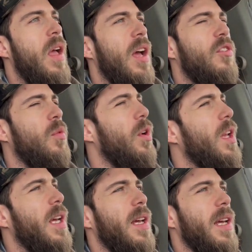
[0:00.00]
it's a
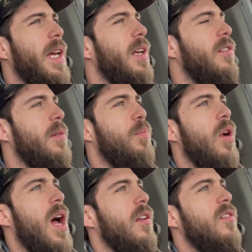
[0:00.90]
really easy
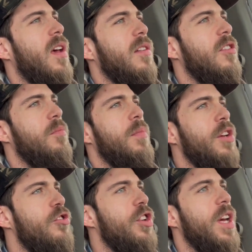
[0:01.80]
process. In
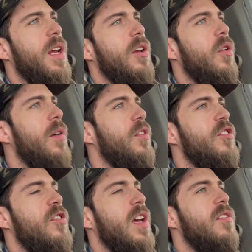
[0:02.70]
Michigan, I know every
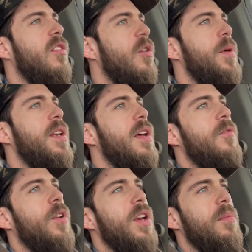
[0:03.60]
state's a little bit
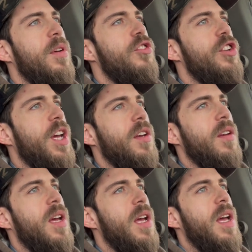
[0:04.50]
different. In Michigan,
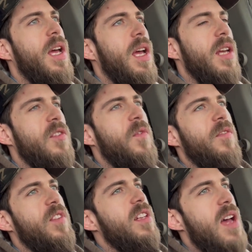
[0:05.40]
it's
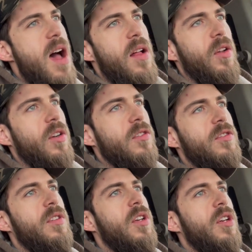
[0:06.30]

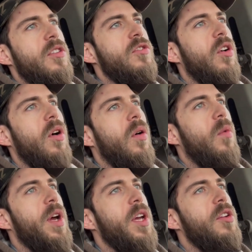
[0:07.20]
$50. So
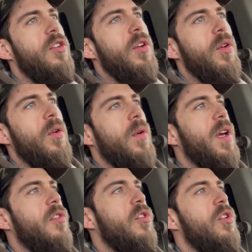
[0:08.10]
what you do
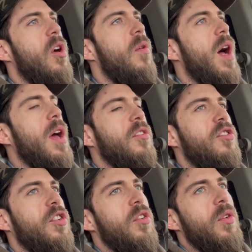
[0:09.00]
is you go on
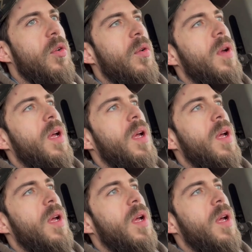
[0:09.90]
to